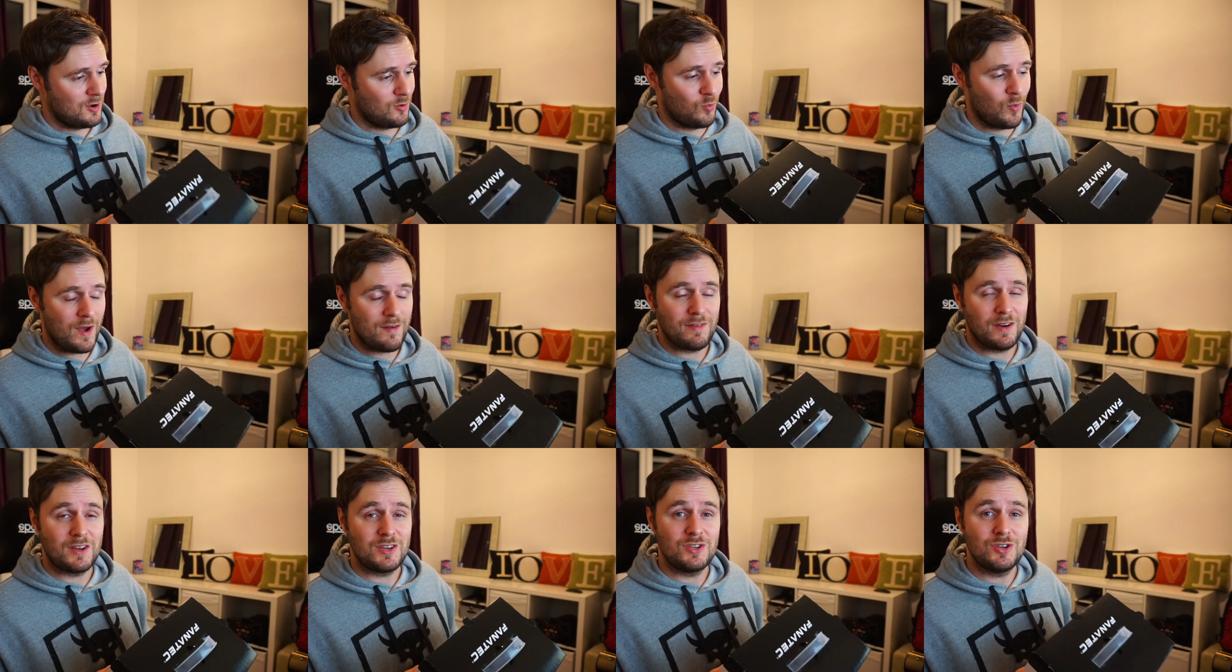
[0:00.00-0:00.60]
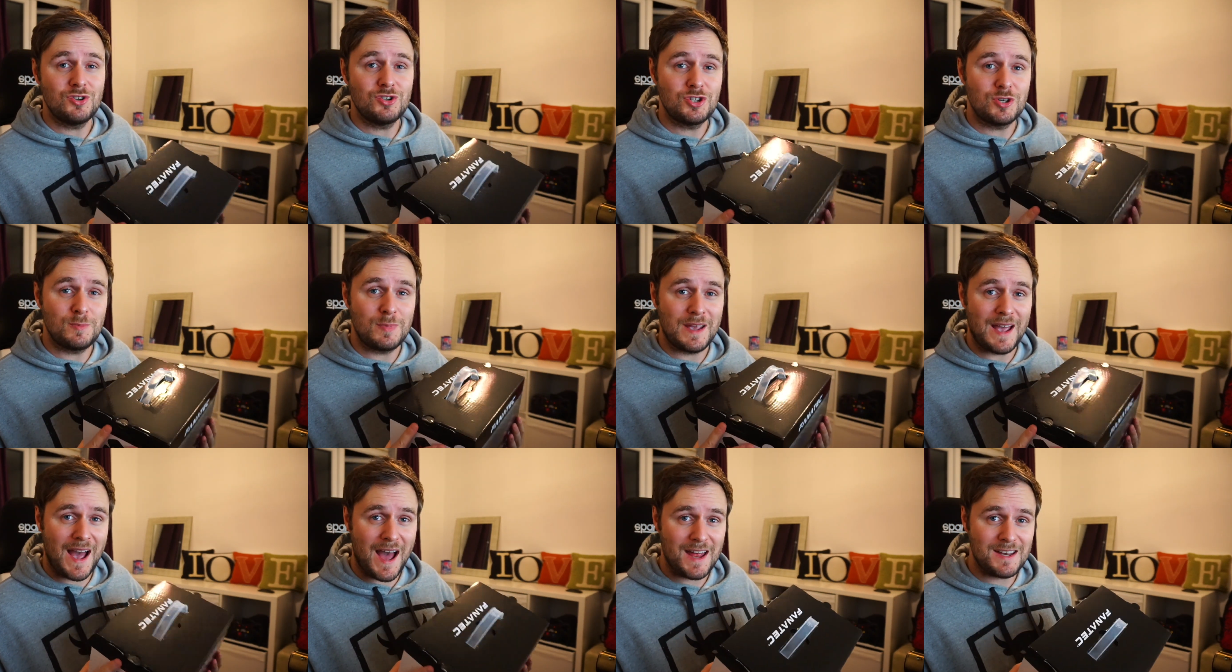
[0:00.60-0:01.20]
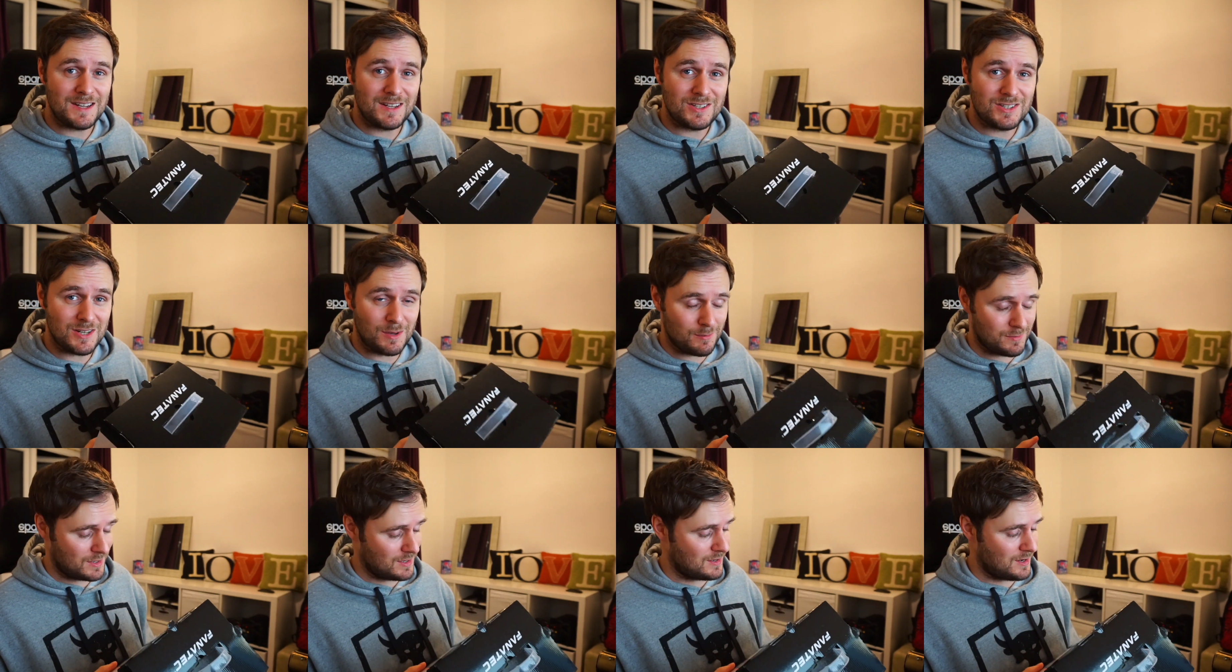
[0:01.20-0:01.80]
whether you should be adding
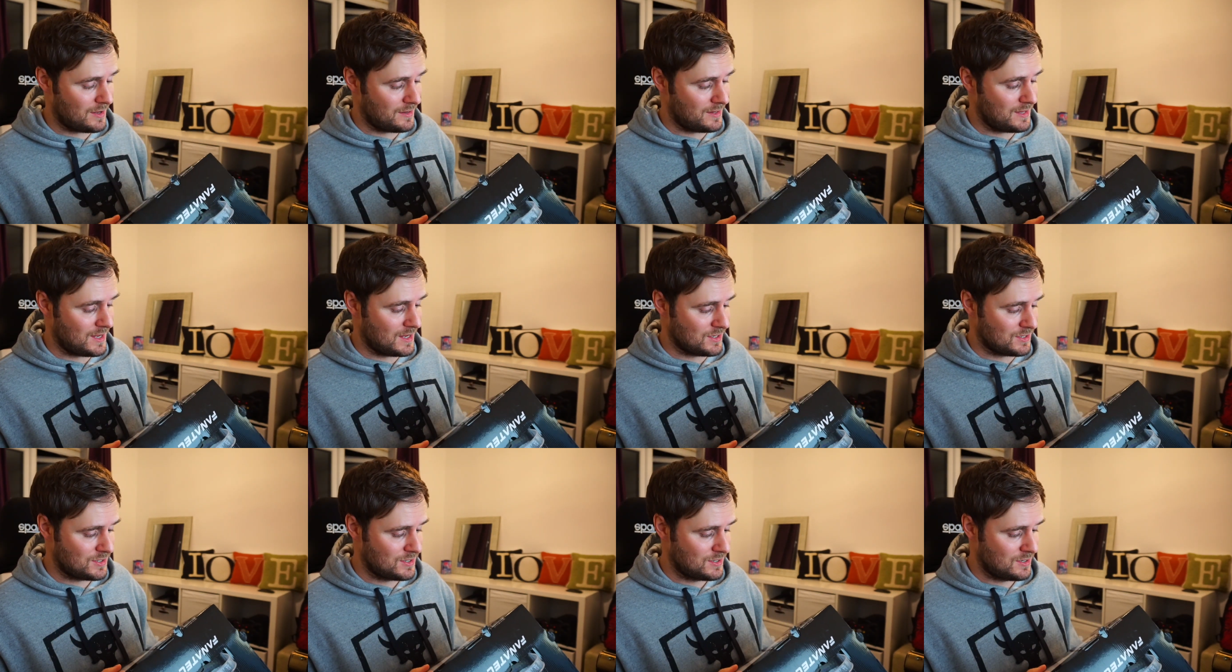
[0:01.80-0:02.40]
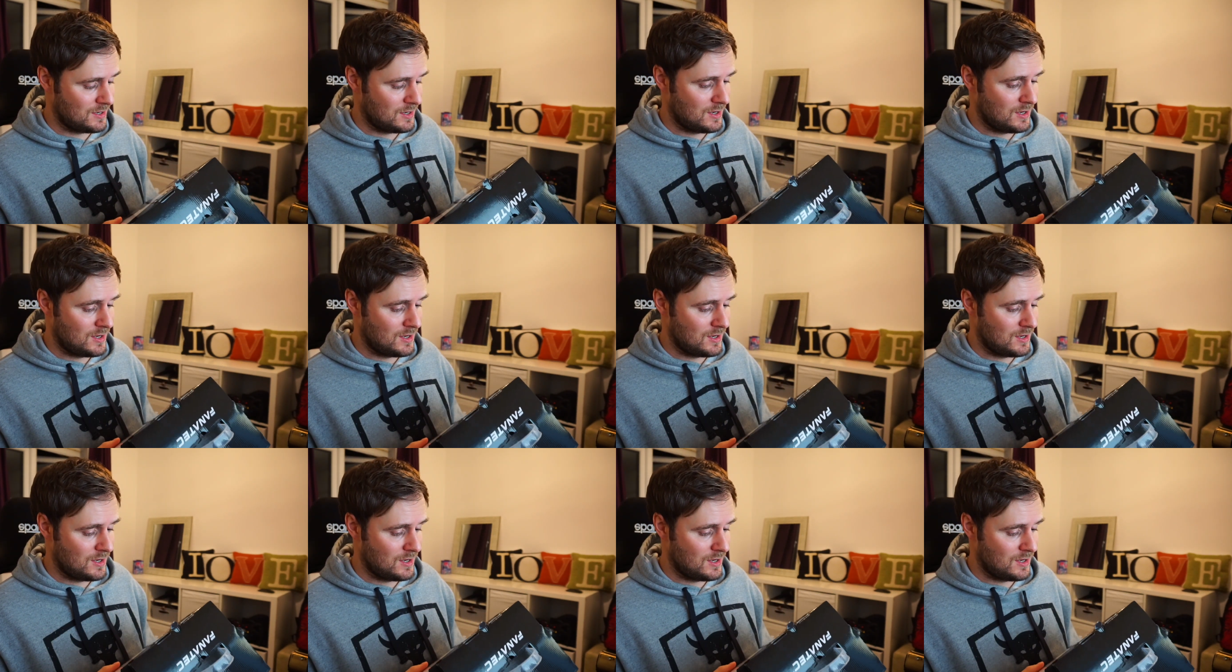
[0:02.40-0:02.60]
something like this